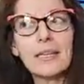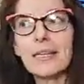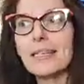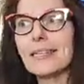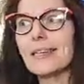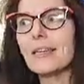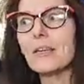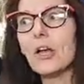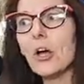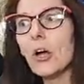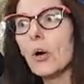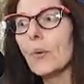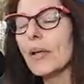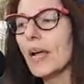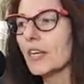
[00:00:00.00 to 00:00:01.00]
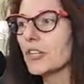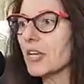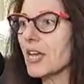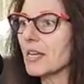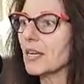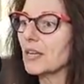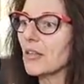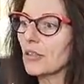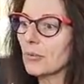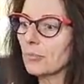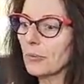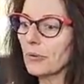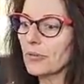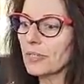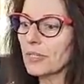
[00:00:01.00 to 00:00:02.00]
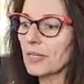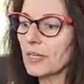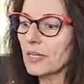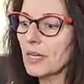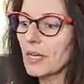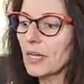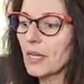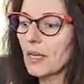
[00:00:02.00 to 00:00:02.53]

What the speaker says: And he said, no, we actually had another person